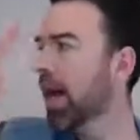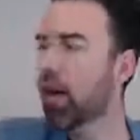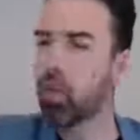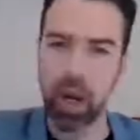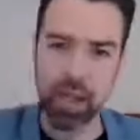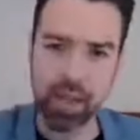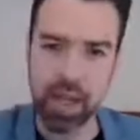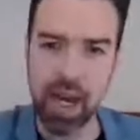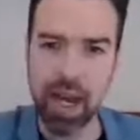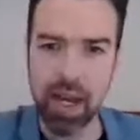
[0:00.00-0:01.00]
and
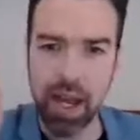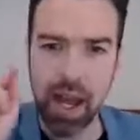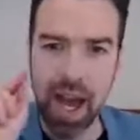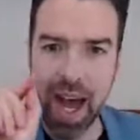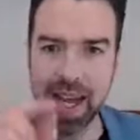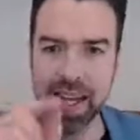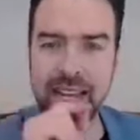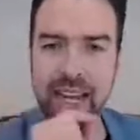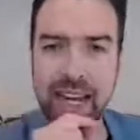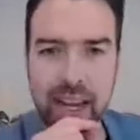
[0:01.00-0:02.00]
Wednesday at
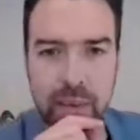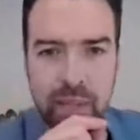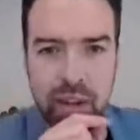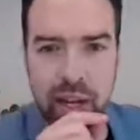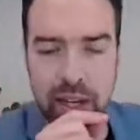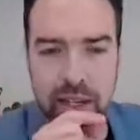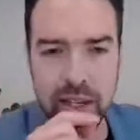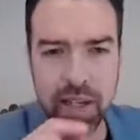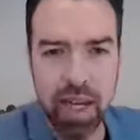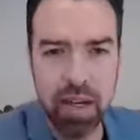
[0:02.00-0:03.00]
10 a.m. Australian
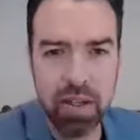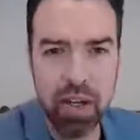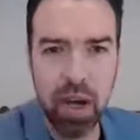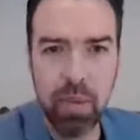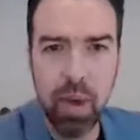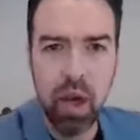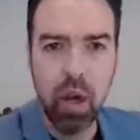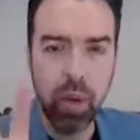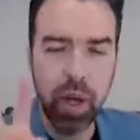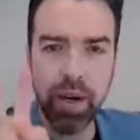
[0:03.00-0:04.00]
Eastern Standard Time,
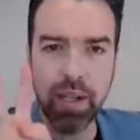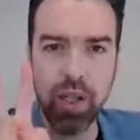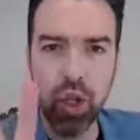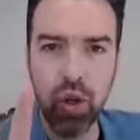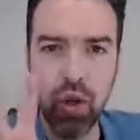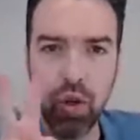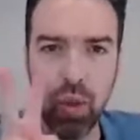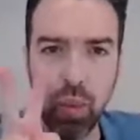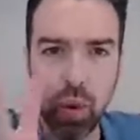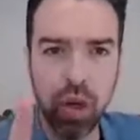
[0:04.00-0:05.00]
we are running 2
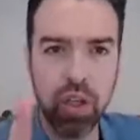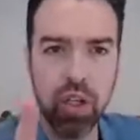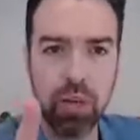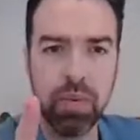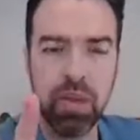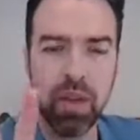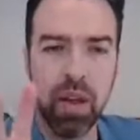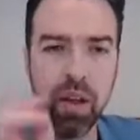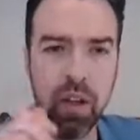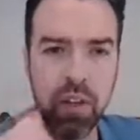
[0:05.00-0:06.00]
workshops.
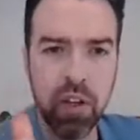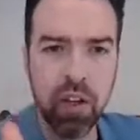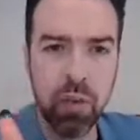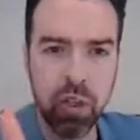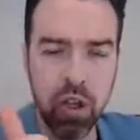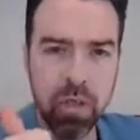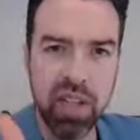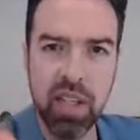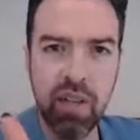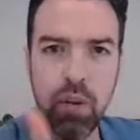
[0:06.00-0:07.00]
The first workshop
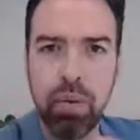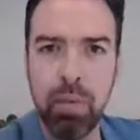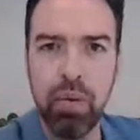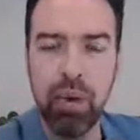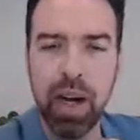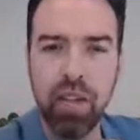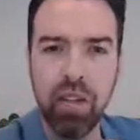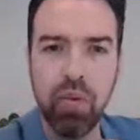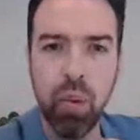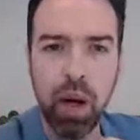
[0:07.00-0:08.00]
is interview
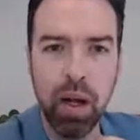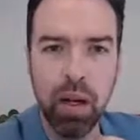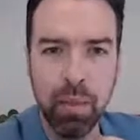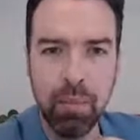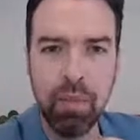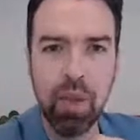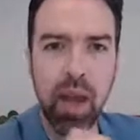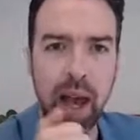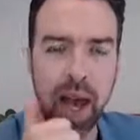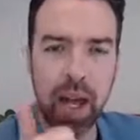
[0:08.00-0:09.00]
preparation 1,
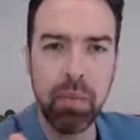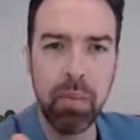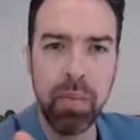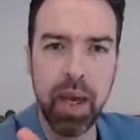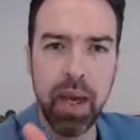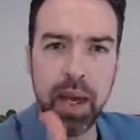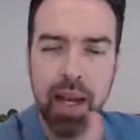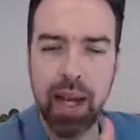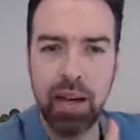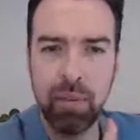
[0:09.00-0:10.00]
how to prepare and
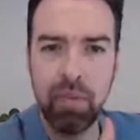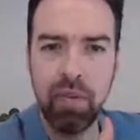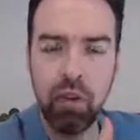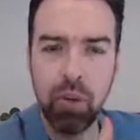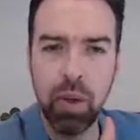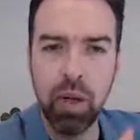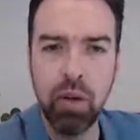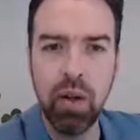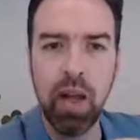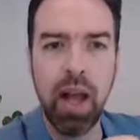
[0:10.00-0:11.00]
how to perform
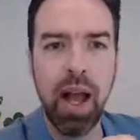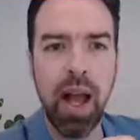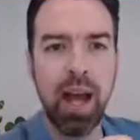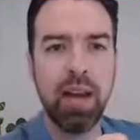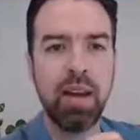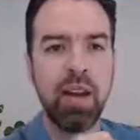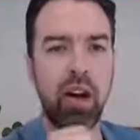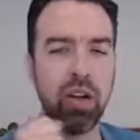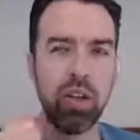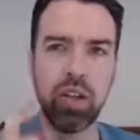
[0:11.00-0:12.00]
well. And
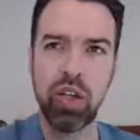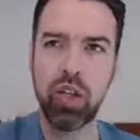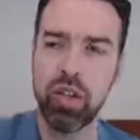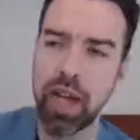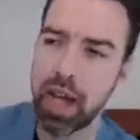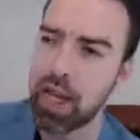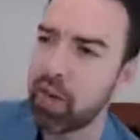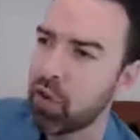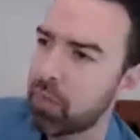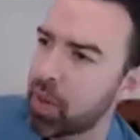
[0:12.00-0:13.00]
on Wednesday,
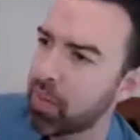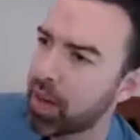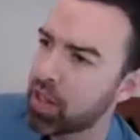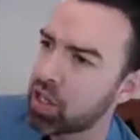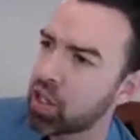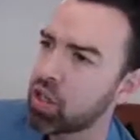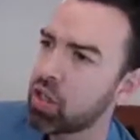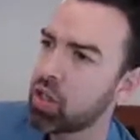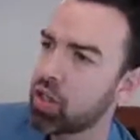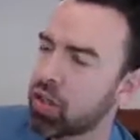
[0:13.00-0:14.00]
interview preparation
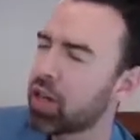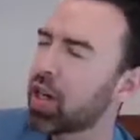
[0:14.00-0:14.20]
2,